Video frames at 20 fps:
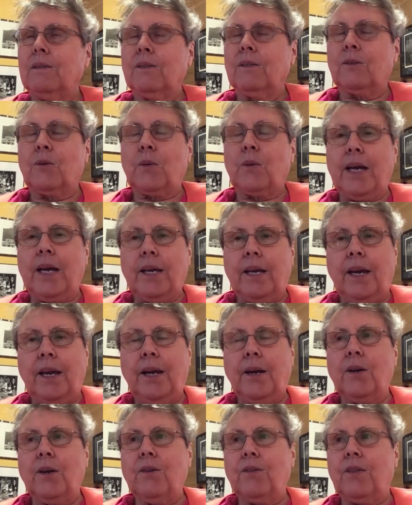gray
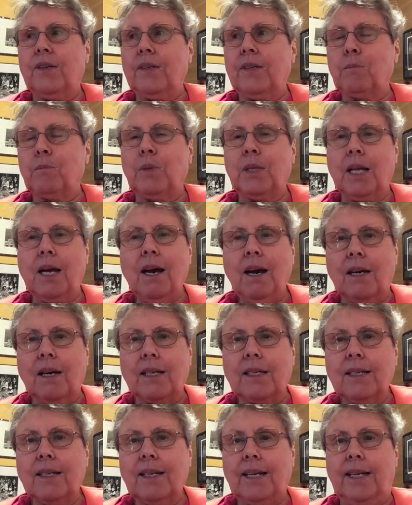hair than
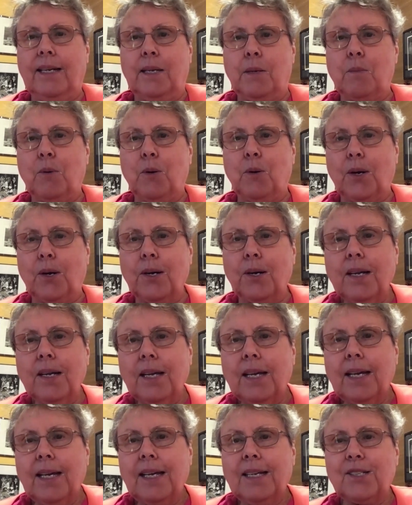blonde anymore.
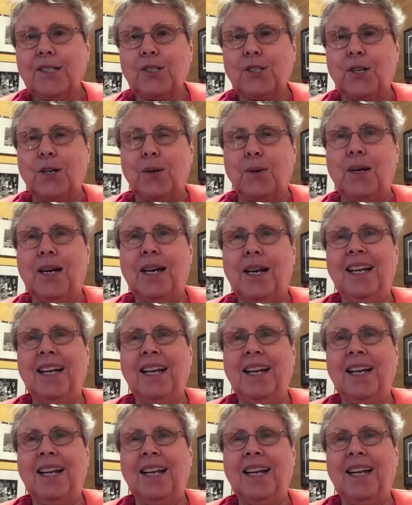So,